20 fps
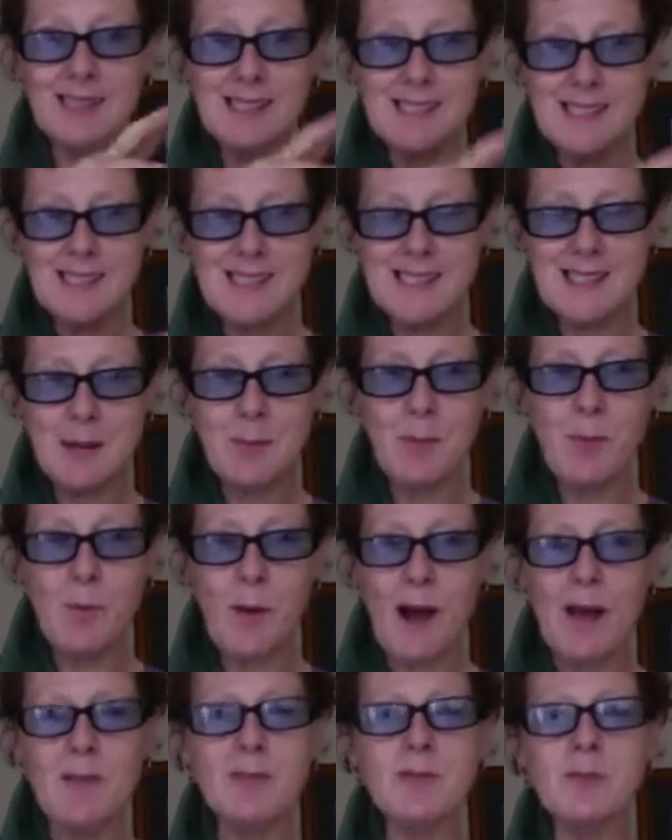step
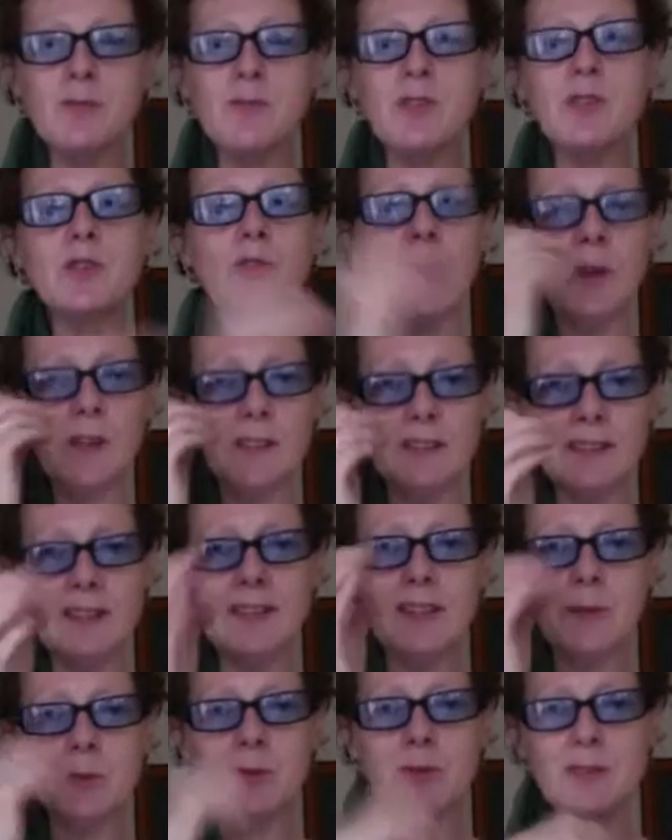away from the
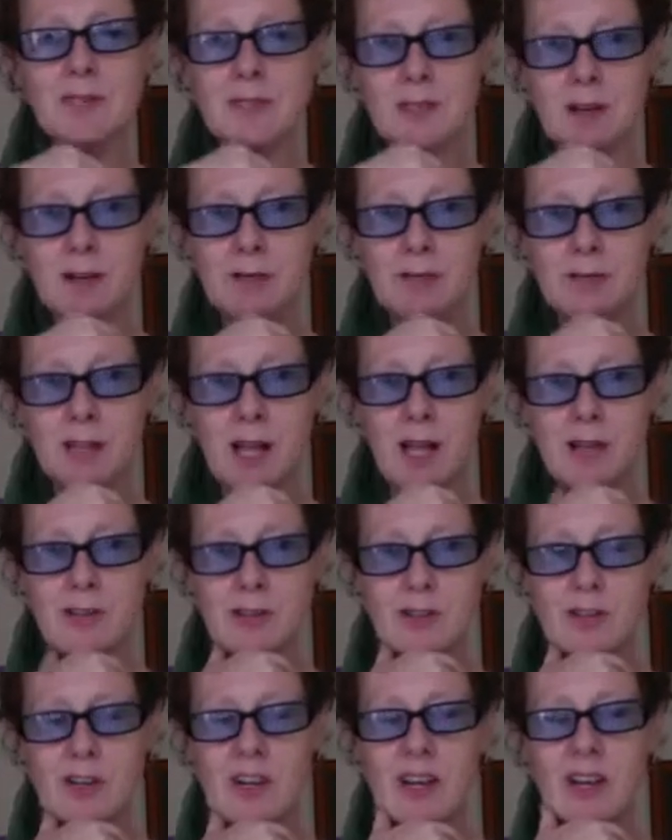toilet, it will
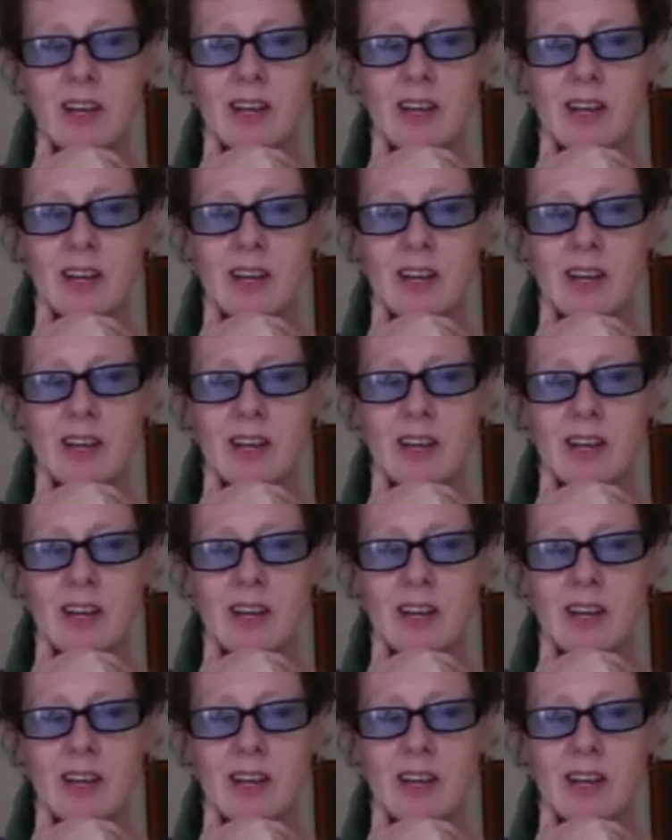self-flush.